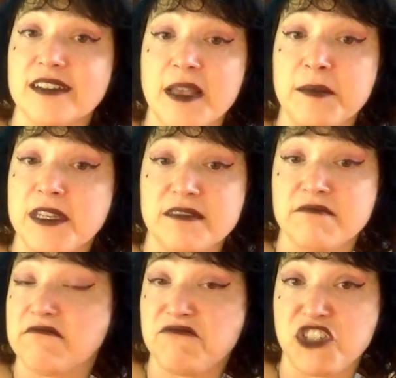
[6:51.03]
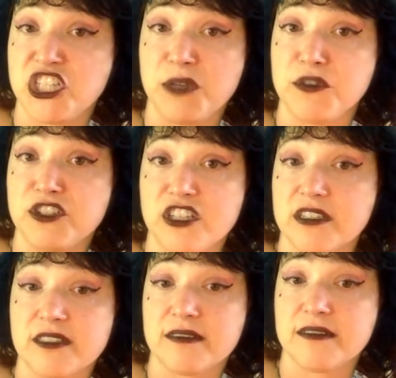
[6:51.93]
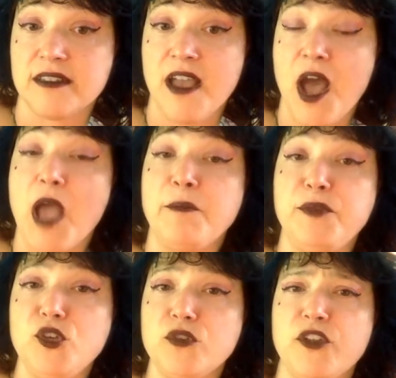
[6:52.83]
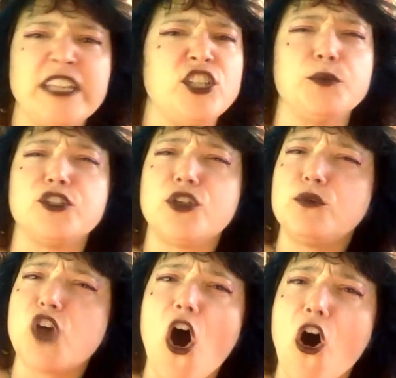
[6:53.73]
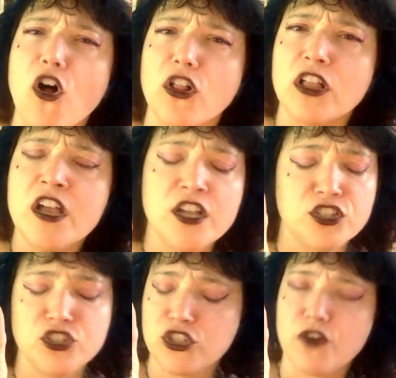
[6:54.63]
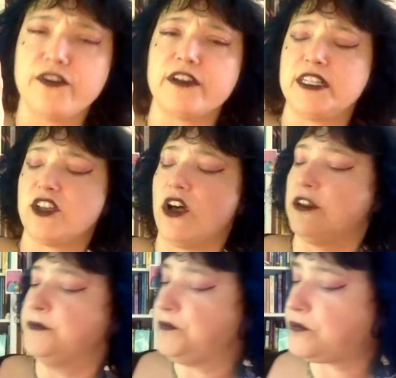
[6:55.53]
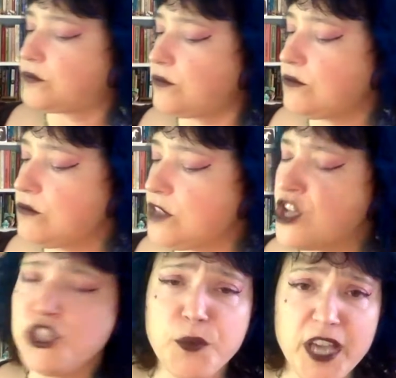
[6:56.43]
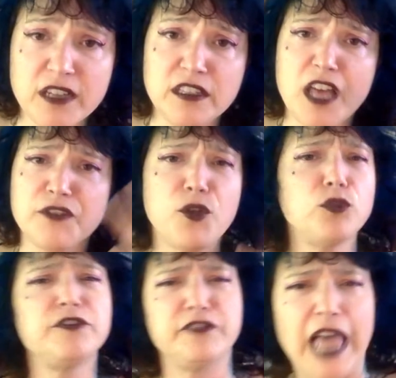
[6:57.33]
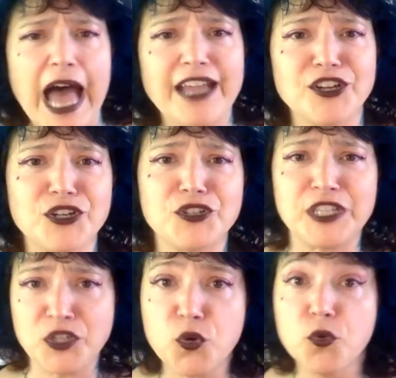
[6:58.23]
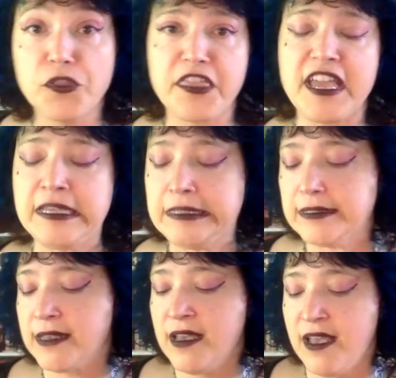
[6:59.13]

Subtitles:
I mean, she was just a beautiful, and she was so tall, so very tall. So we got a lot of old flyers and cool things.